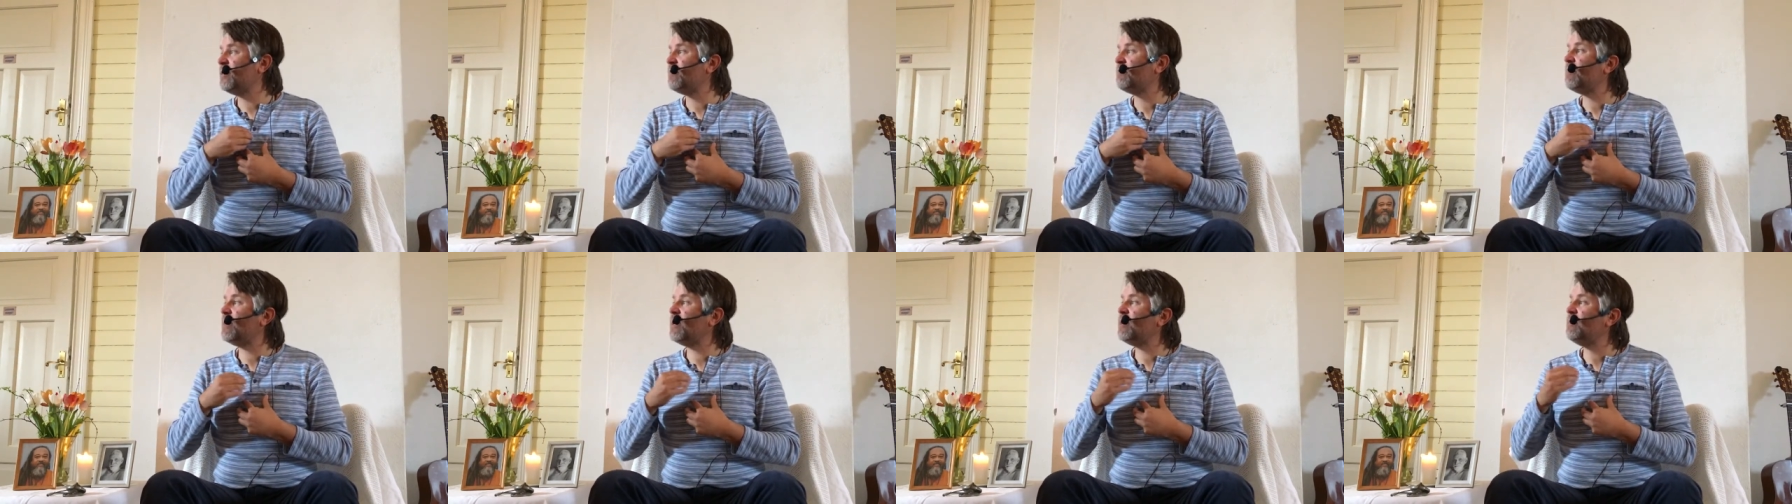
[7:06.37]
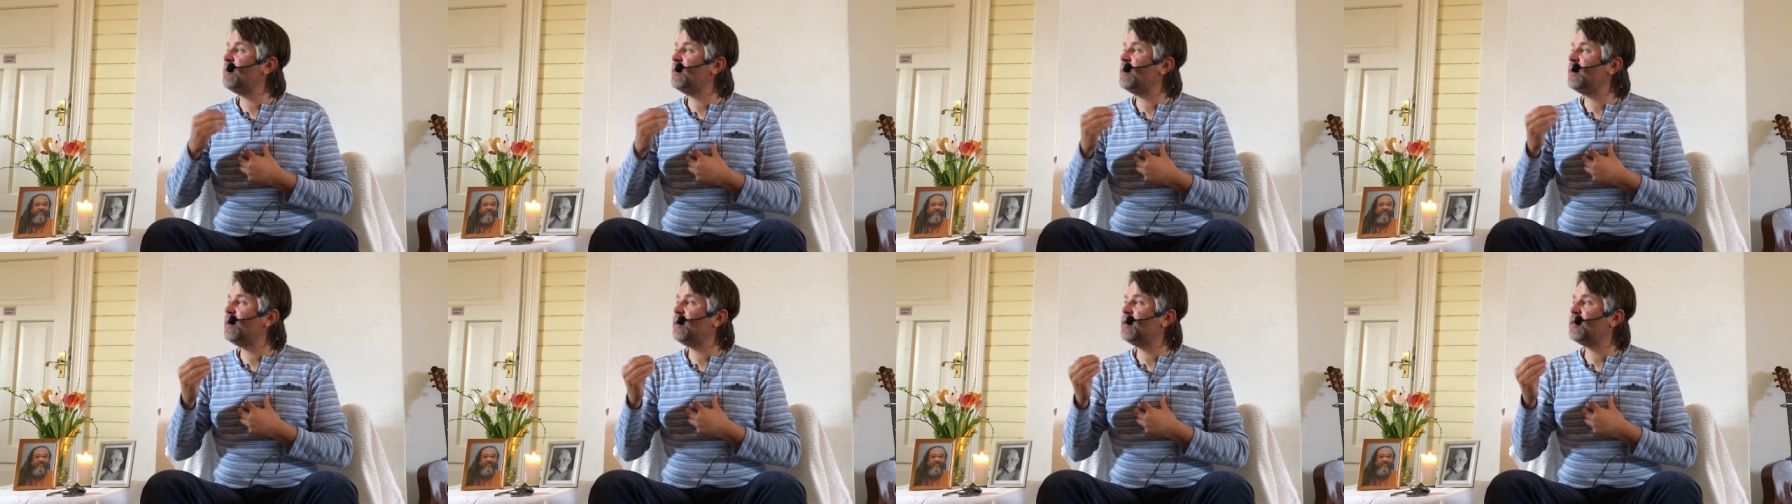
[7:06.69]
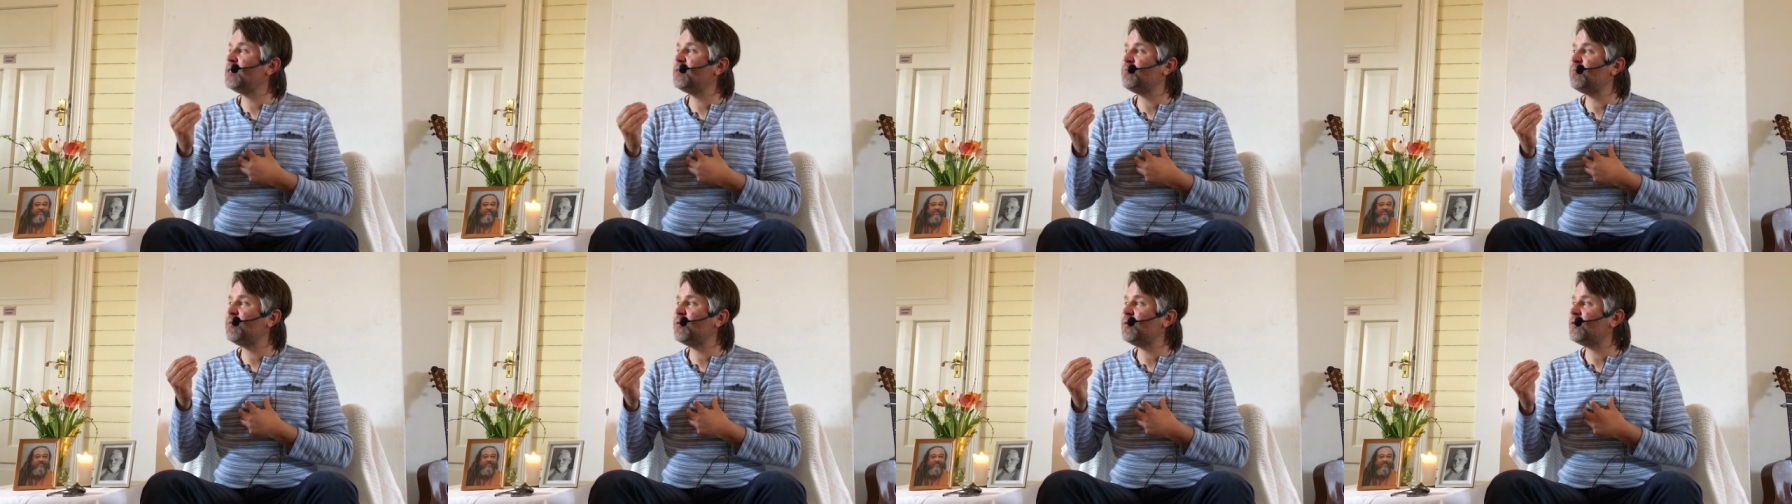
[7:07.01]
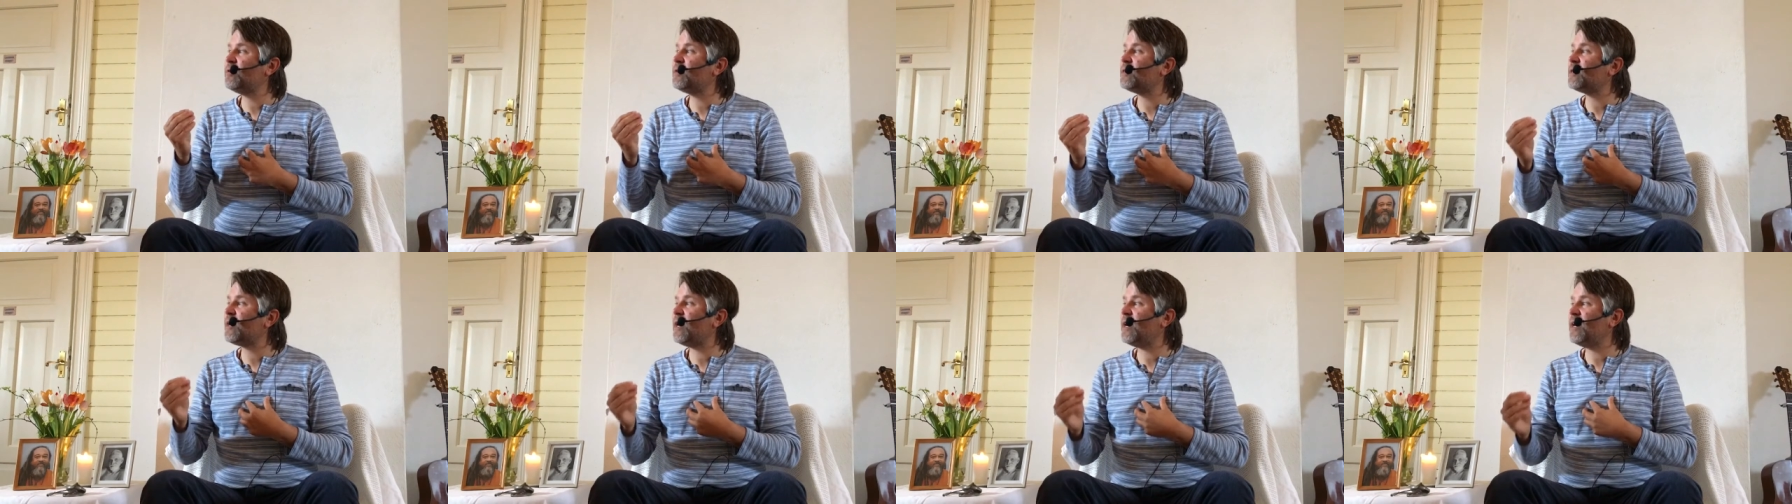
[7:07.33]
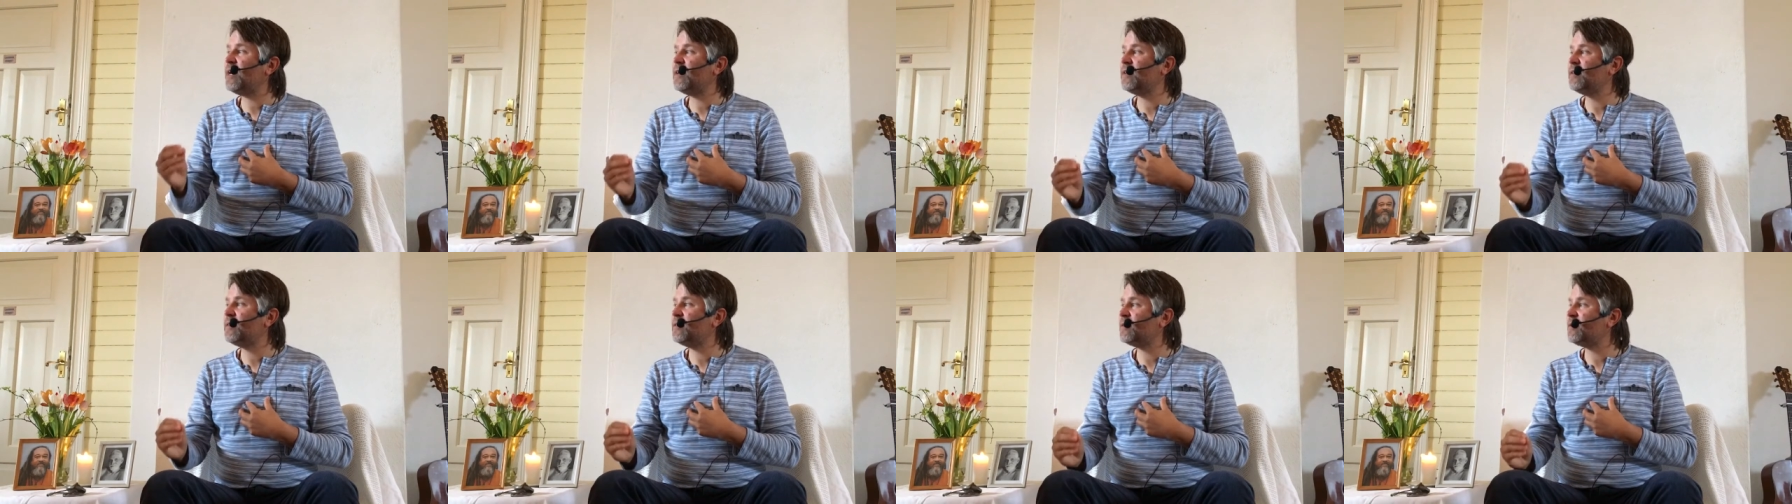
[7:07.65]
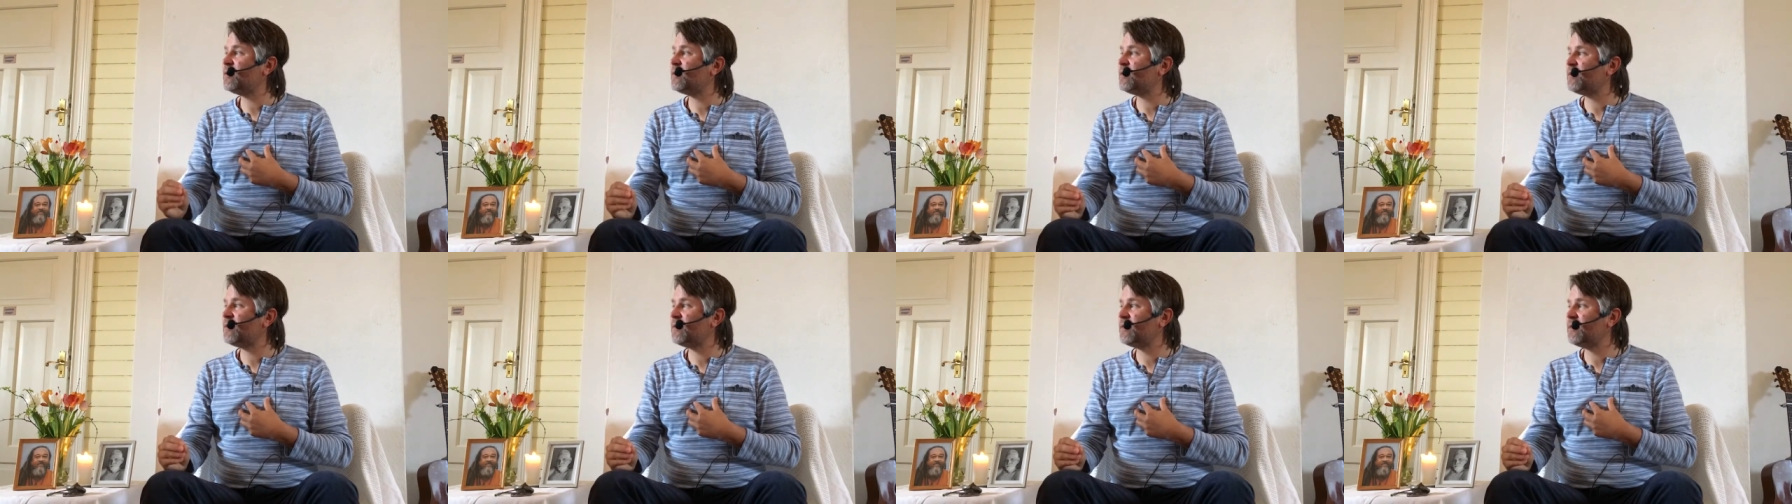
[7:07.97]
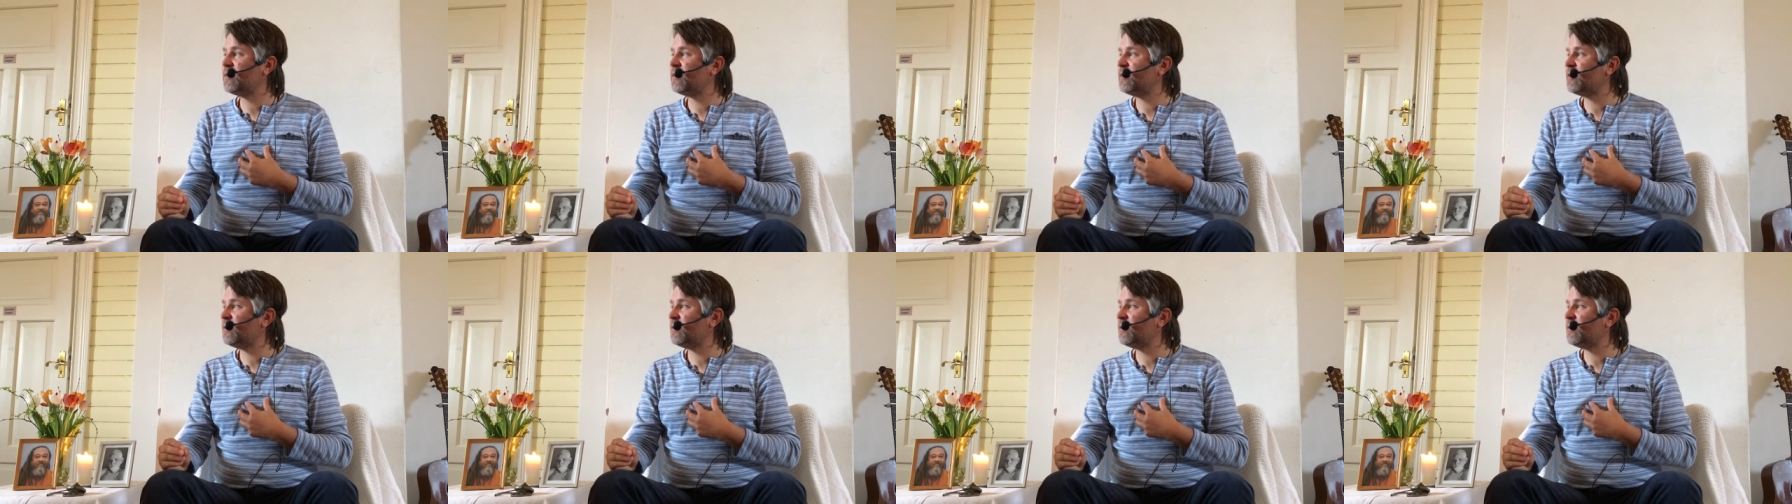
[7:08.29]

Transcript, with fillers: maybe is pure silence.